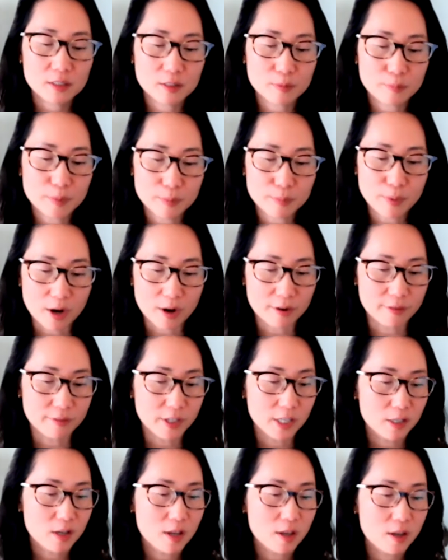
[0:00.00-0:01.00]
is a big part of
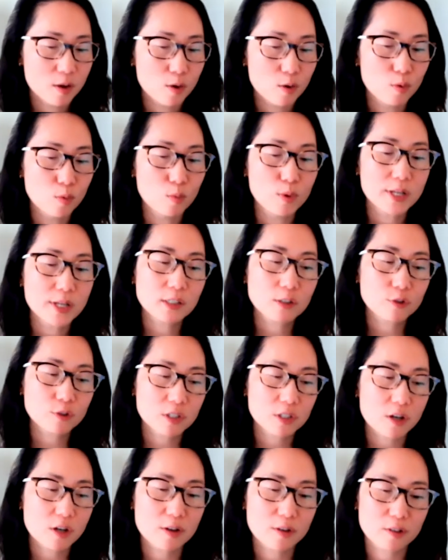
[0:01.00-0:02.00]
it. When you
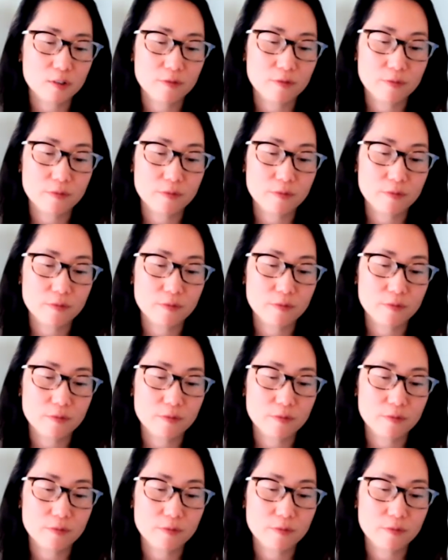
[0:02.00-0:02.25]
start